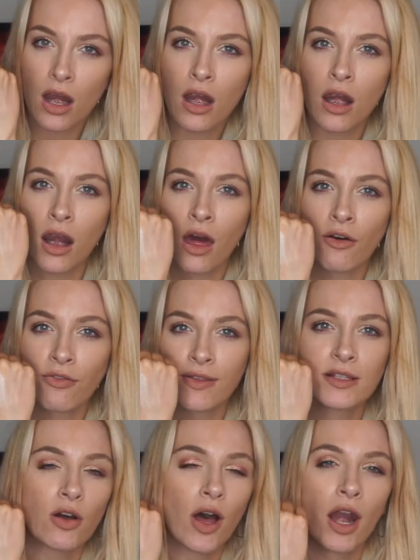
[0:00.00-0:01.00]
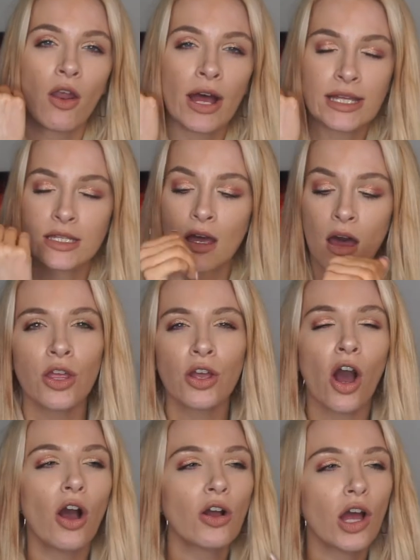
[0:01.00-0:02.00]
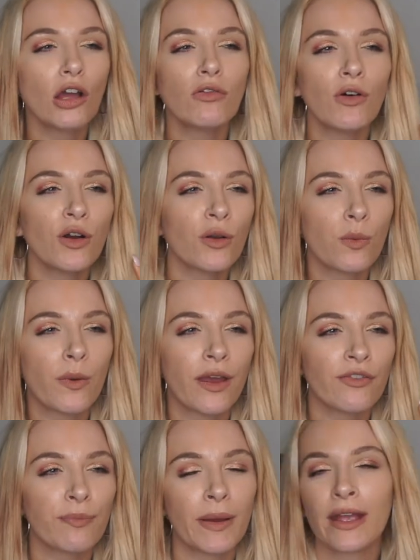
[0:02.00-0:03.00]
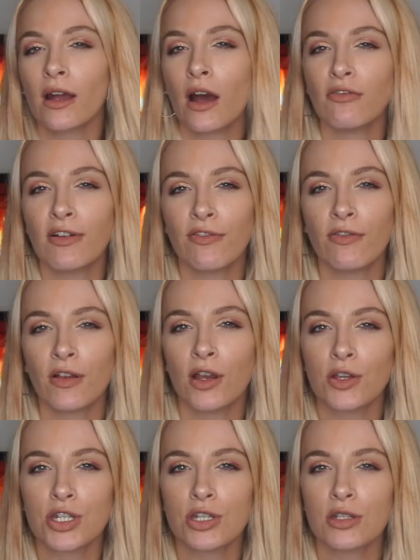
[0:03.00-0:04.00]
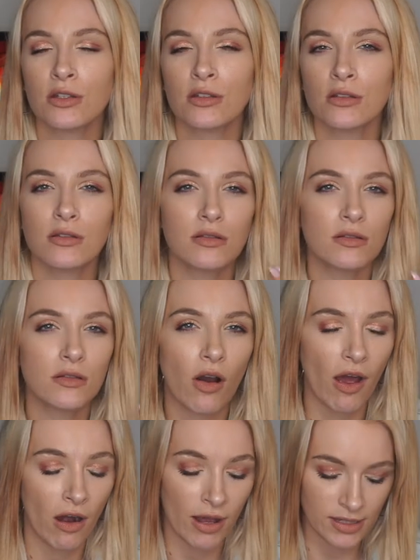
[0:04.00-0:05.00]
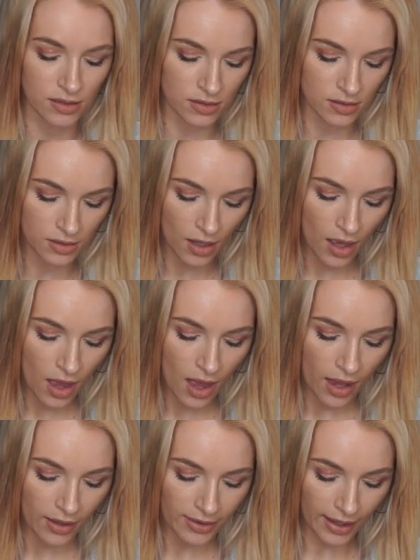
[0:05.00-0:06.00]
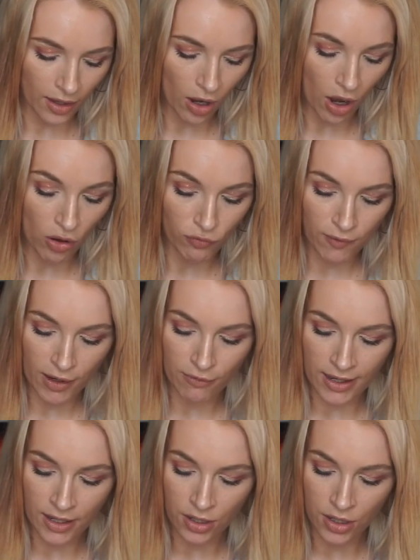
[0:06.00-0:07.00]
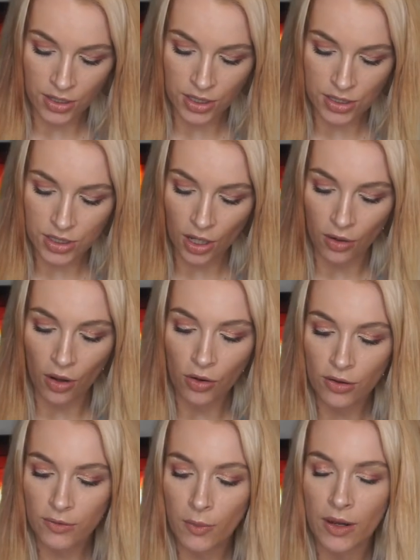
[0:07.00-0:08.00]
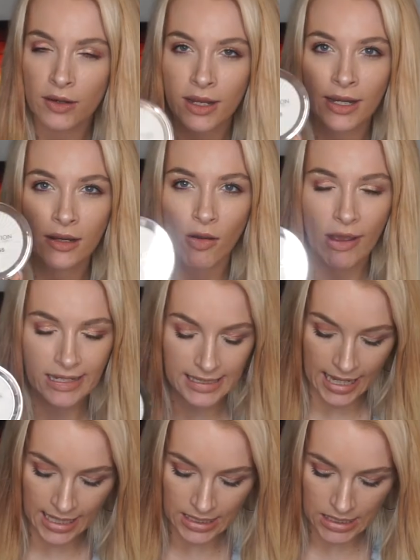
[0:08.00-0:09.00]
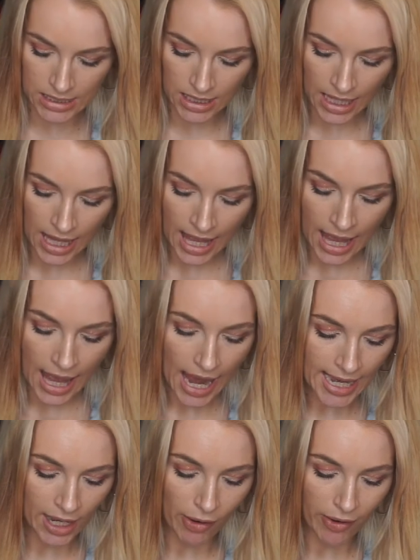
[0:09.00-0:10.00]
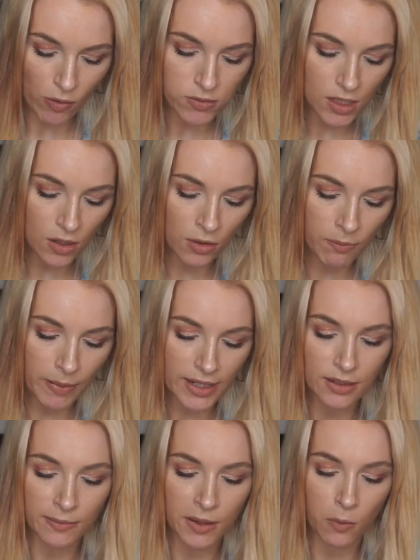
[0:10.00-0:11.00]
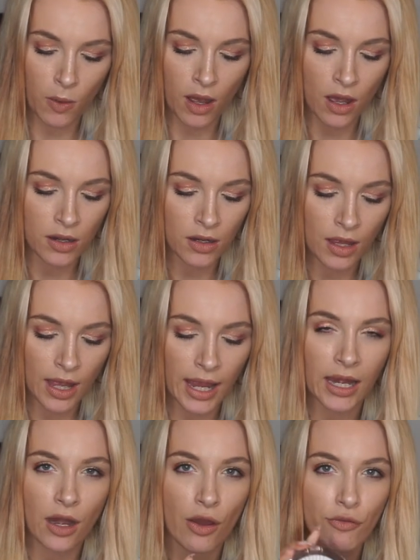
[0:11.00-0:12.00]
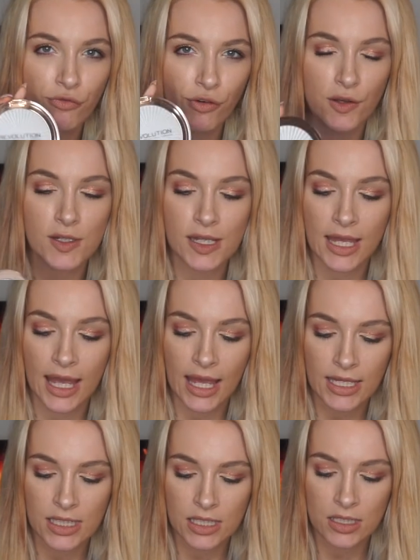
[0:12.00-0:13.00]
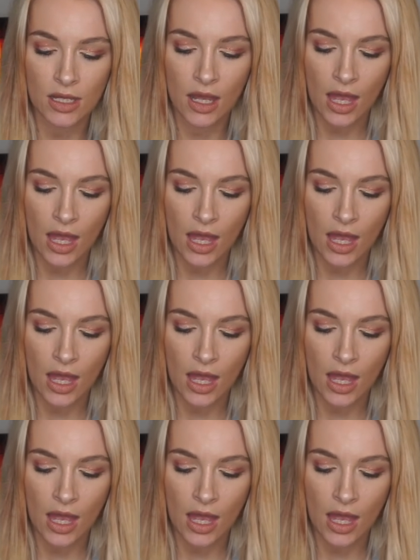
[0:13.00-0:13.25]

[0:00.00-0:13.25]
love this highlighter. You can't go wrong with Makeup Revolution highlighters. They are really, really good. So I got the one in Ice Kiss, and then I also picked up the one in Frozen Kiss.